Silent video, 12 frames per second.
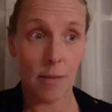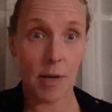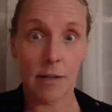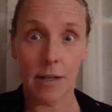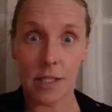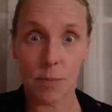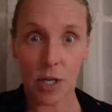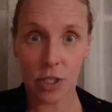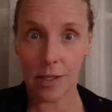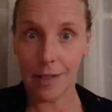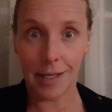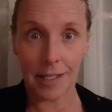I
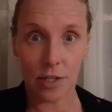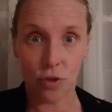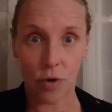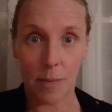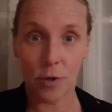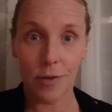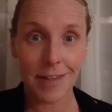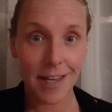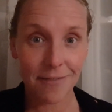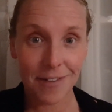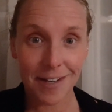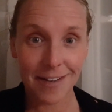especially liked the drummer in
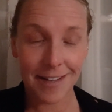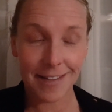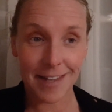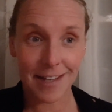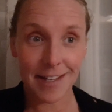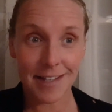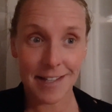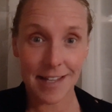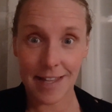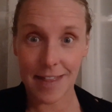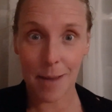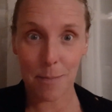
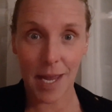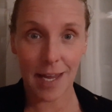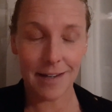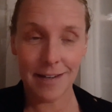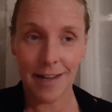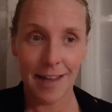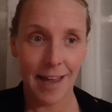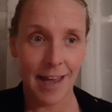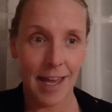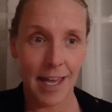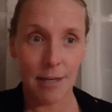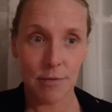that band.
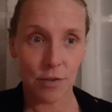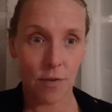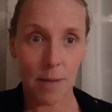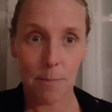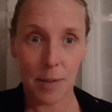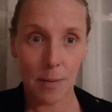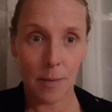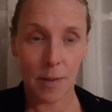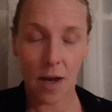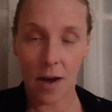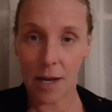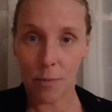He was a great big
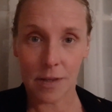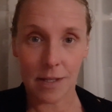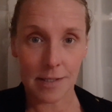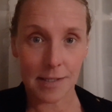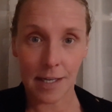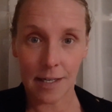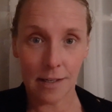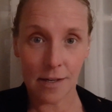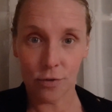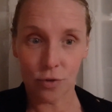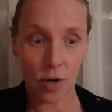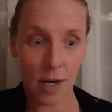guy with a set of
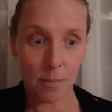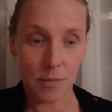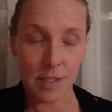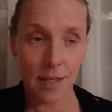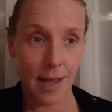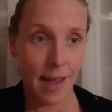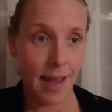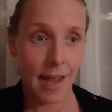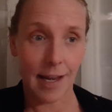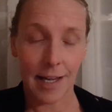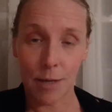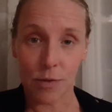little drums,
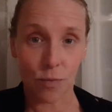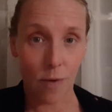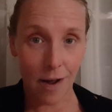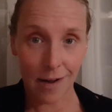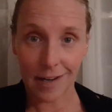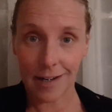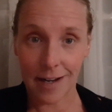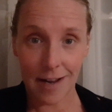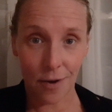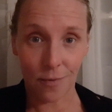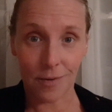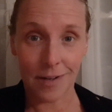and he was rocking it
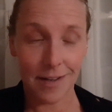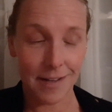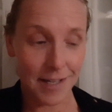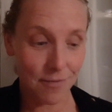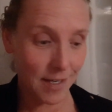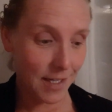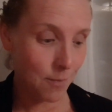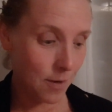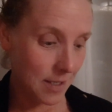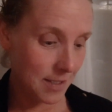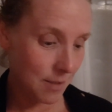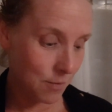out. He really
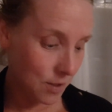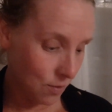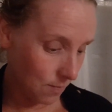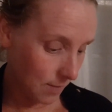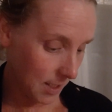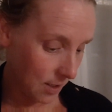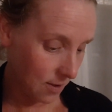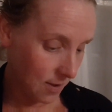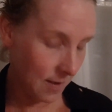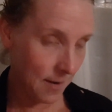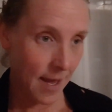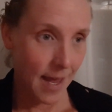was. He was doing really good.